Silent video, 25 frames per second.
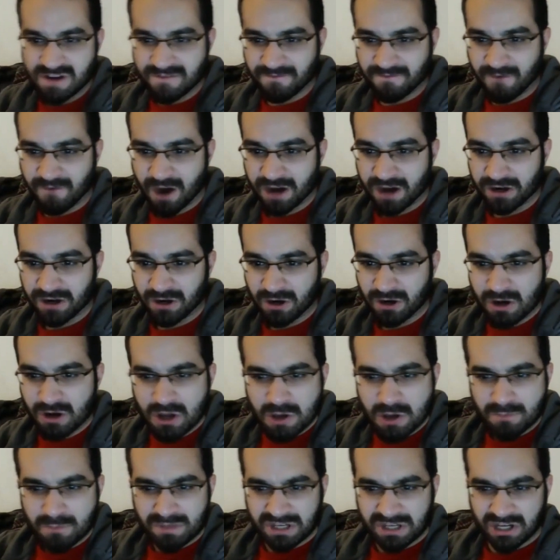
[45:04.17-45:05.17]
Fighter
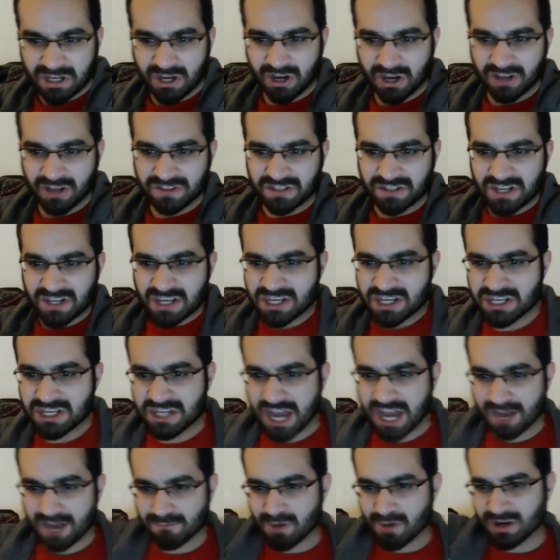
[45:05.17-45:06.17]
because he
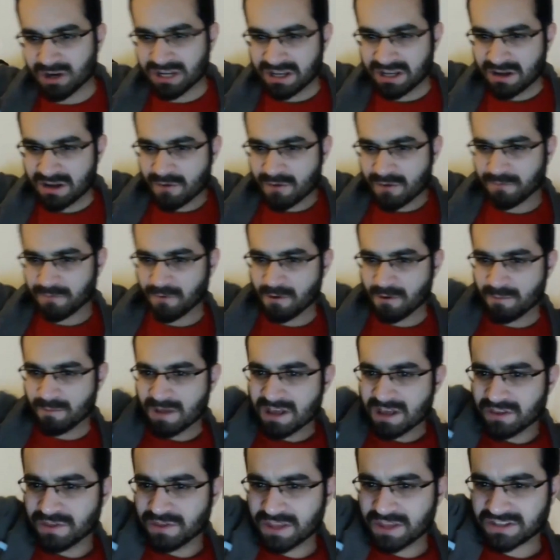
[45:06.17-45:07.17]
got money from
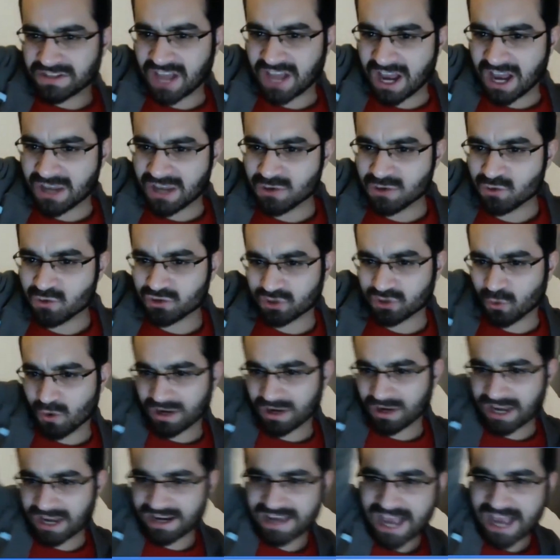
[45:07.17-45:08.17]
this guy who used to
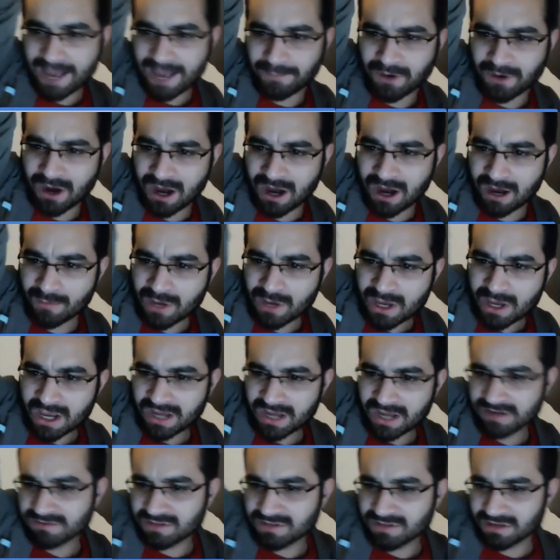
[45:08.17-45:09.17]
work at Capcom,
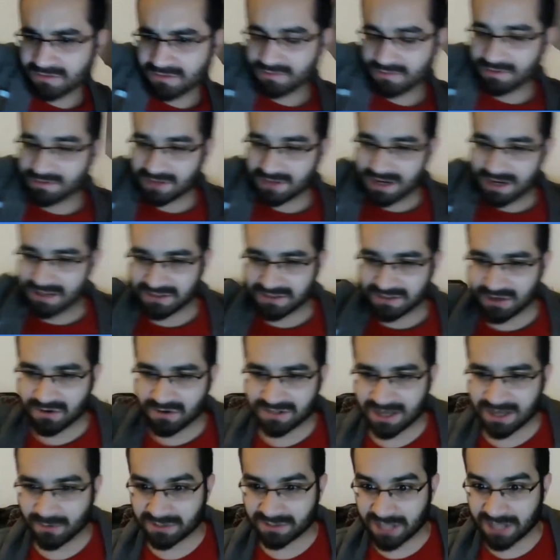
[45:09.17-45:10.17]
and, you know, and it
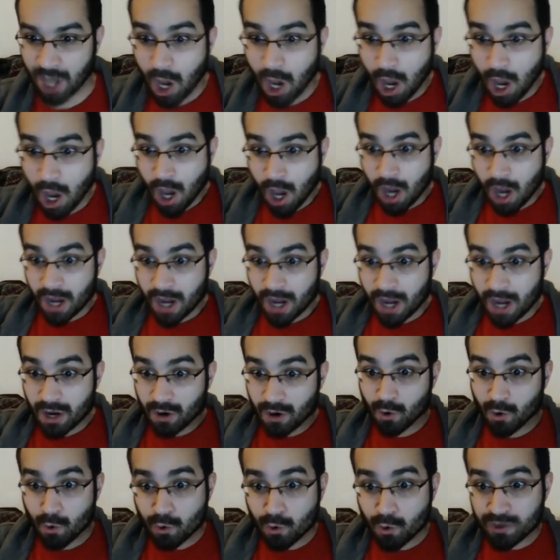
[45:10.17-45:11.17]
turns out it was like, oh,
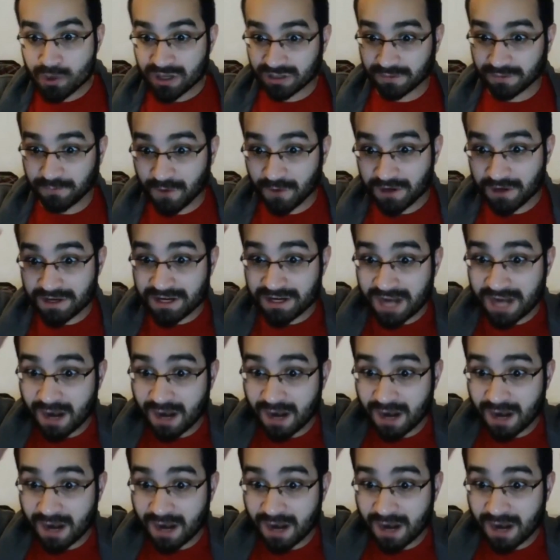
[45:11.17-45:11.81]
Ouya's funding